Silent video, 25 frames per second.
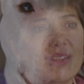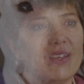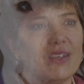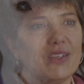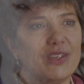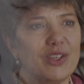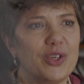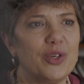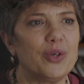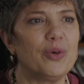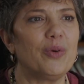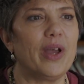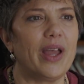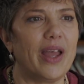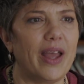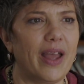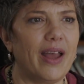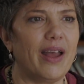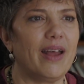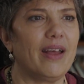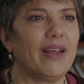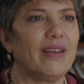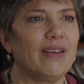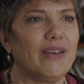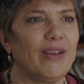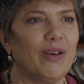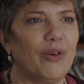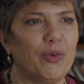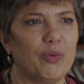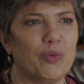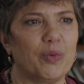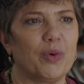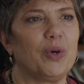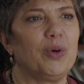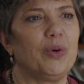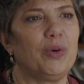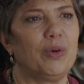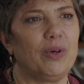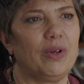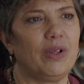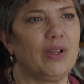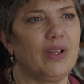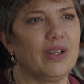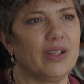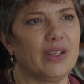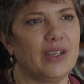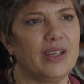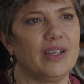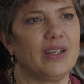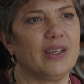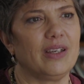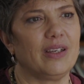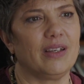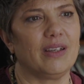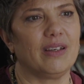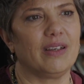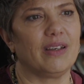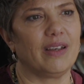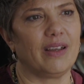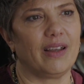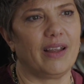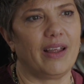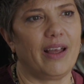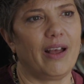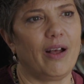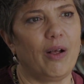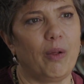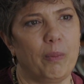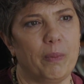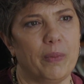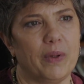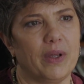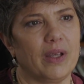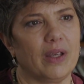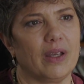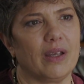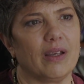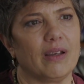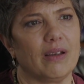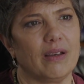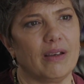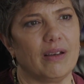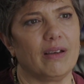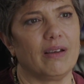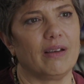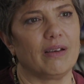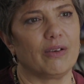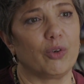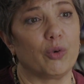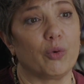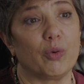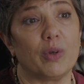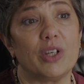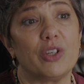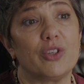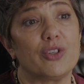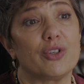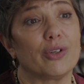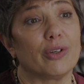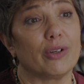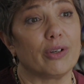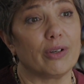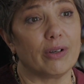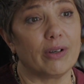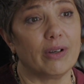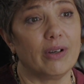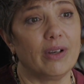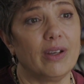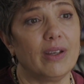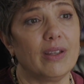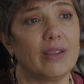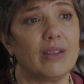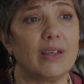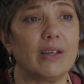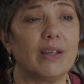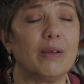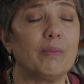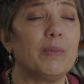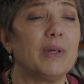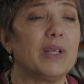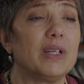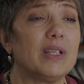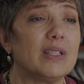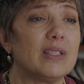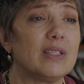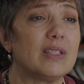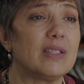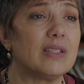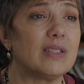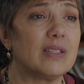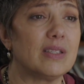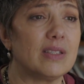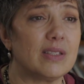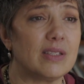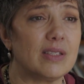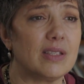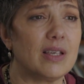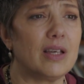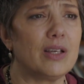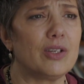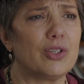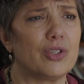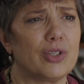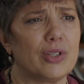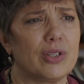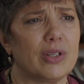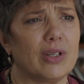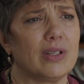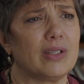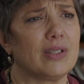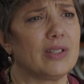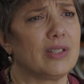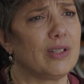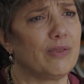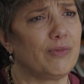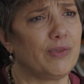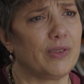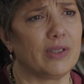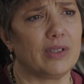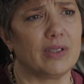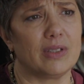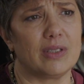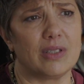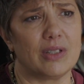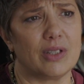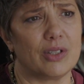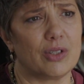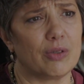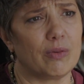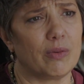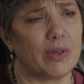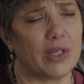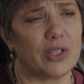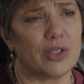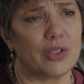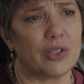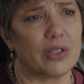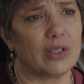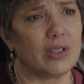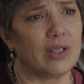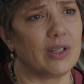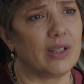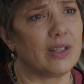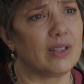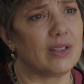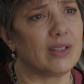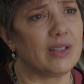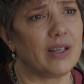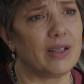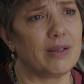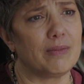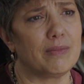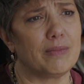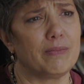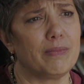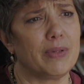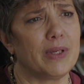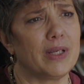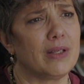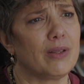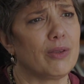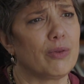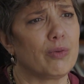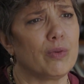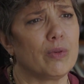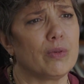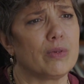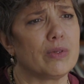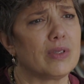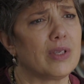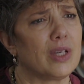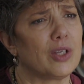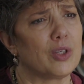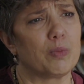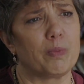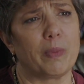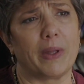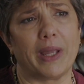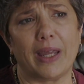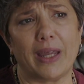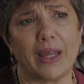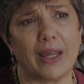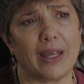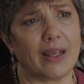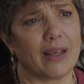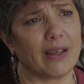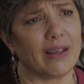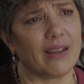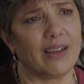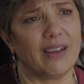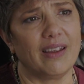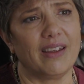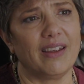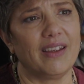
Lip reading: that you had a role in helping a creature that had been in such a difficult situation and had been through such pain,